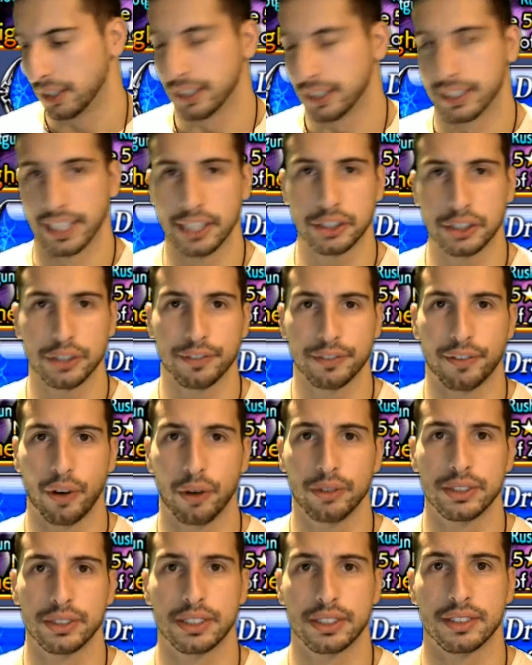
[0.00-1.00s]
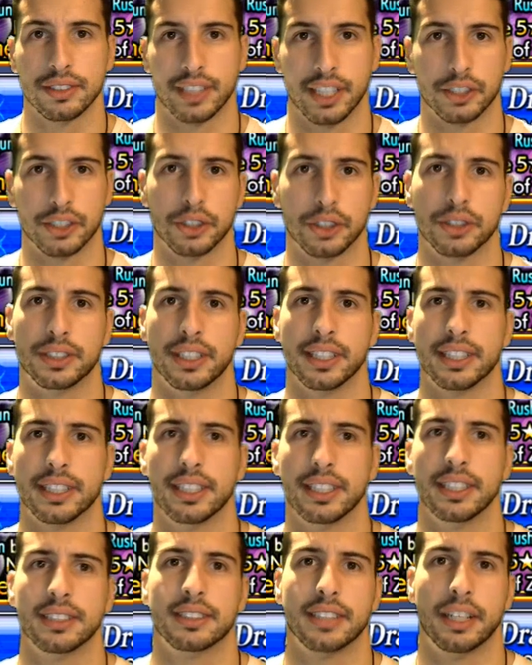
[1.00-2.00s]
Get your phones, get your
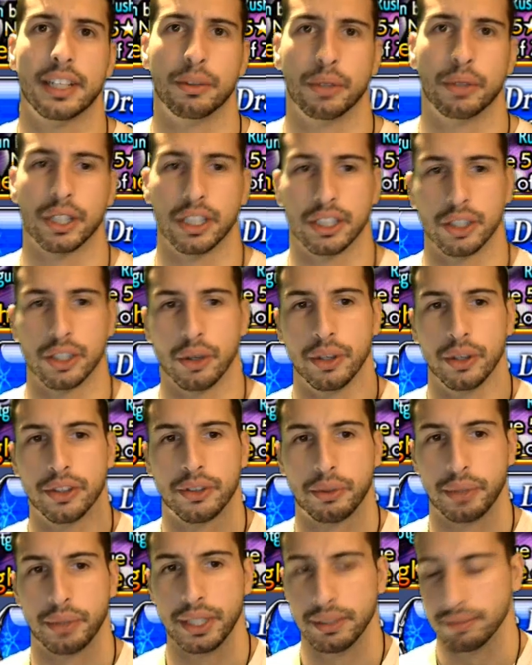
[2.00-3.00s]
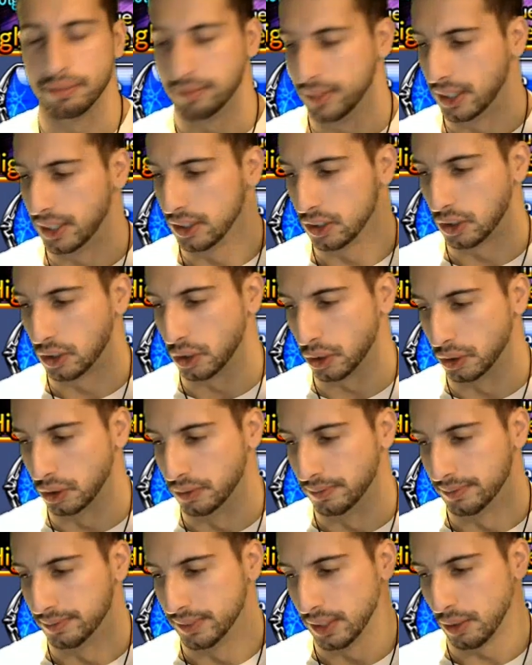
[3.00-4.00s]
tickets, and we're going to go in three, two,
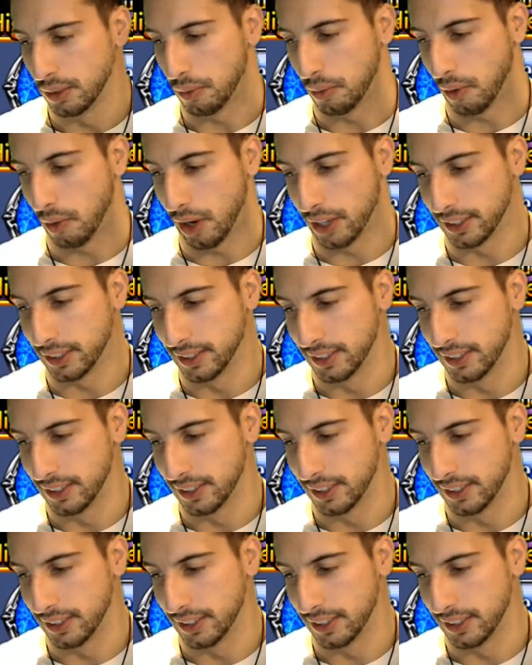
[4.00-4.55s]
one.